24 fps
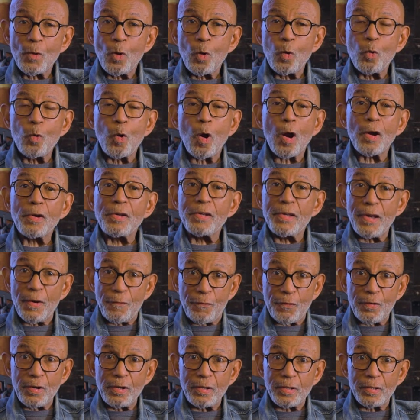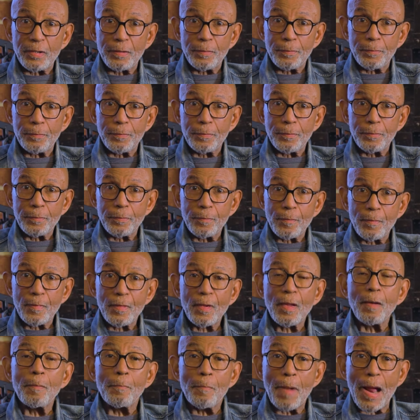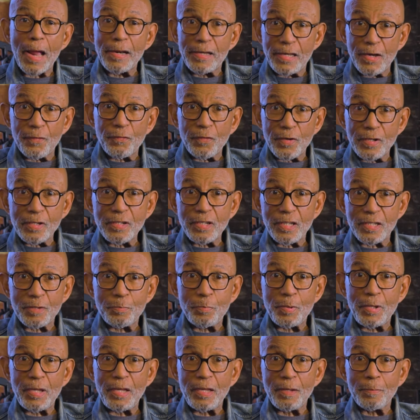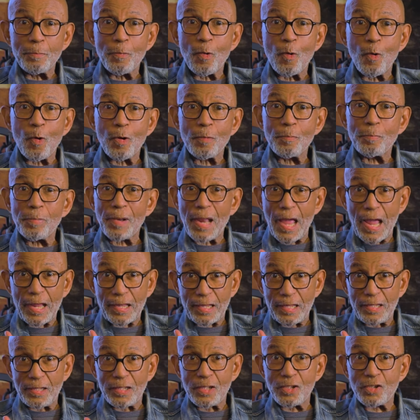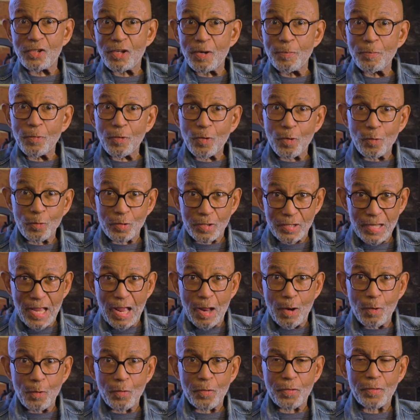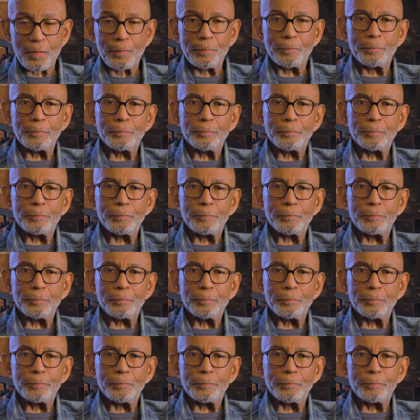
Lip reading: who are different, my difference is being born black in the Jim Crow South,